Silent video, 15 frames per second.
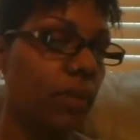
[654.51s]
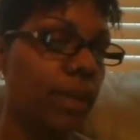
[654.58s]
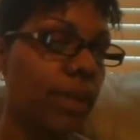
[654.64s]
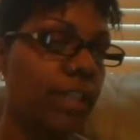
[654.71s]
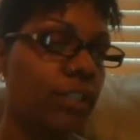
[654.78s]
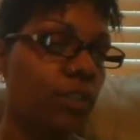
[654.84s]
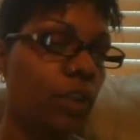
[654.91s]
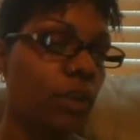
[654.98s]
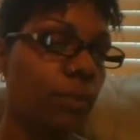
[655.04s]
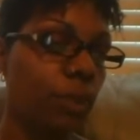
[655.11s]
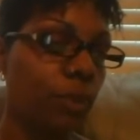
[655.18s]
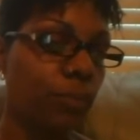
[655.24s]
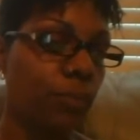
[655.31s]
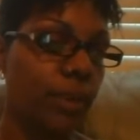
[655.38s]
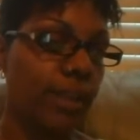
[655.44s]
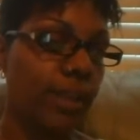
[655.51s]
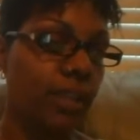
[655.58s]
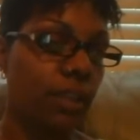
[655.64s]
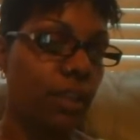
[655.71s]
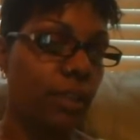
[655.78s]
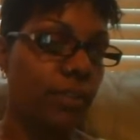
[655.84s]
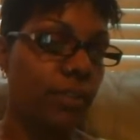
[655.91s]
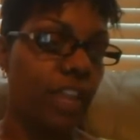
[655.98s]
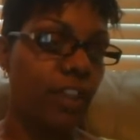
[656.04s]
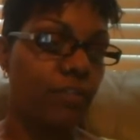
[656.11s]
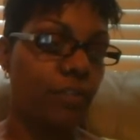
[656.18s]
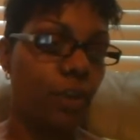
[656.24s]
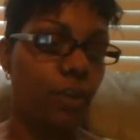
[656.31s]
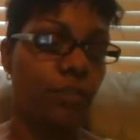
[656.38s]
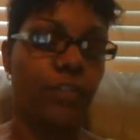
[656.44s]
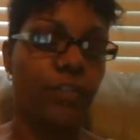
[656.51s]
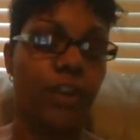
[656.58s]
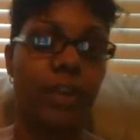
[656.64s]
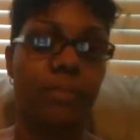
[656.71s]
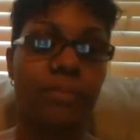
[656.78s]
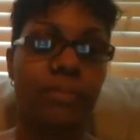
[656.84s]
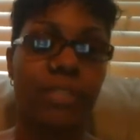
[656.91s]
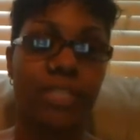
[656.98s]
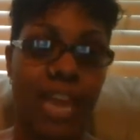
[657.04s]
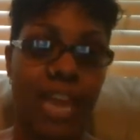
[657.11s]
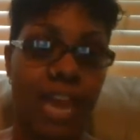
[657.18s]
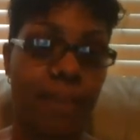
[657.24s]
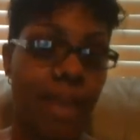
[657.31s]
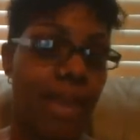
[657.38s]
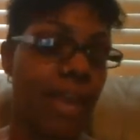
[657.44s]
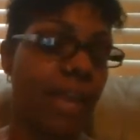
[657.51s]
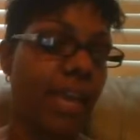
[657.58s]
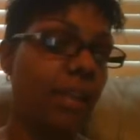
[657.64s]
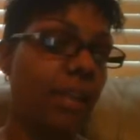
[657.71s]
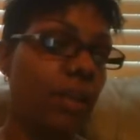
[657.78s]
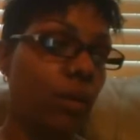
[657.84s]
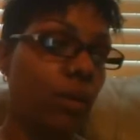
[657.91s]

It's going to blueprint the info from the tab A,